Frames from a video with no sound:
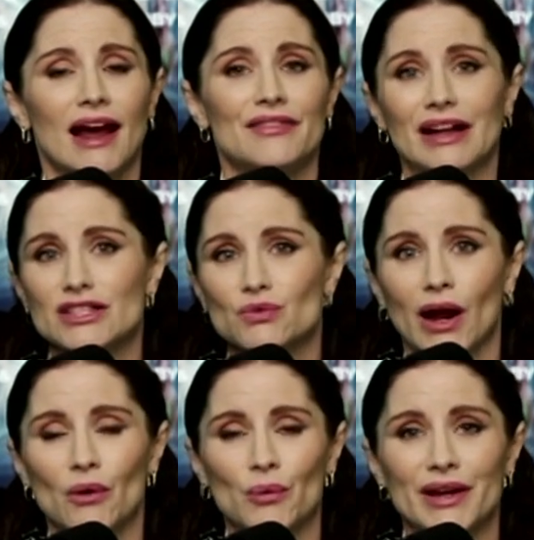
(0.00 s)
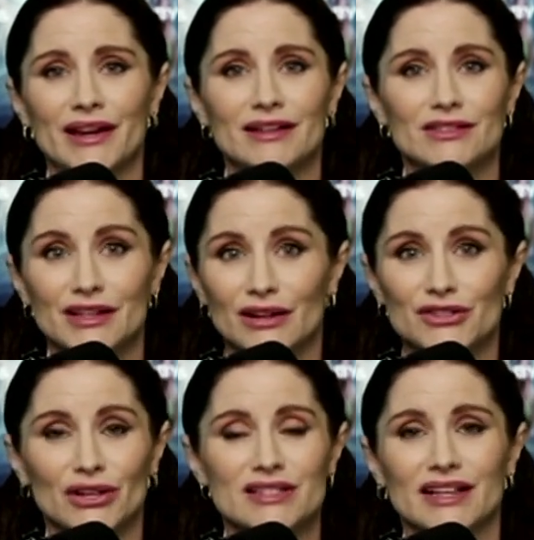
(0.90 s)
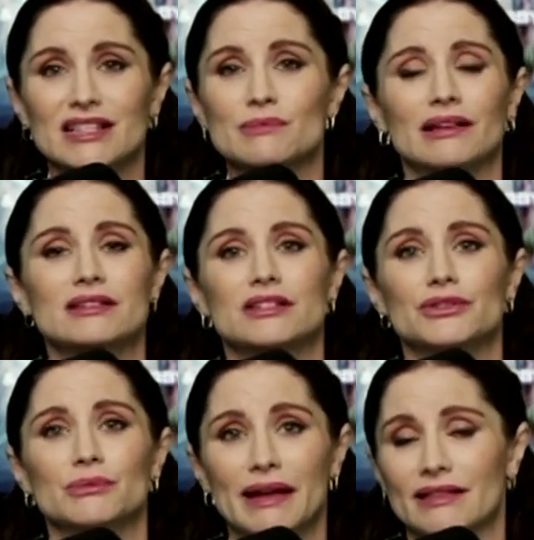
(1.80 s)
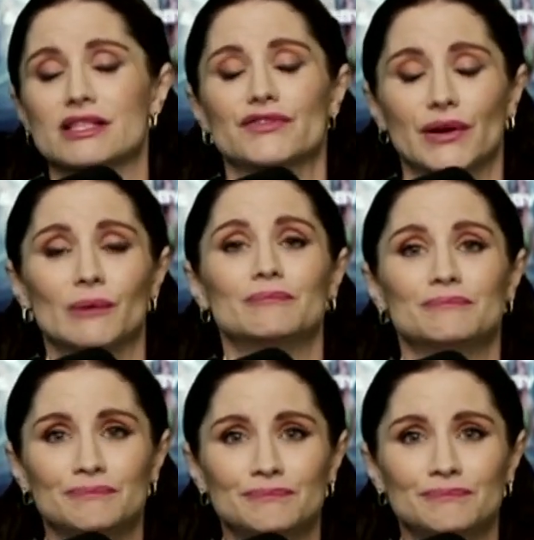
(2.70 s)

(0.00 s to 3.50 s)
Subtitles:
And that's why we, took 6 months to make this film.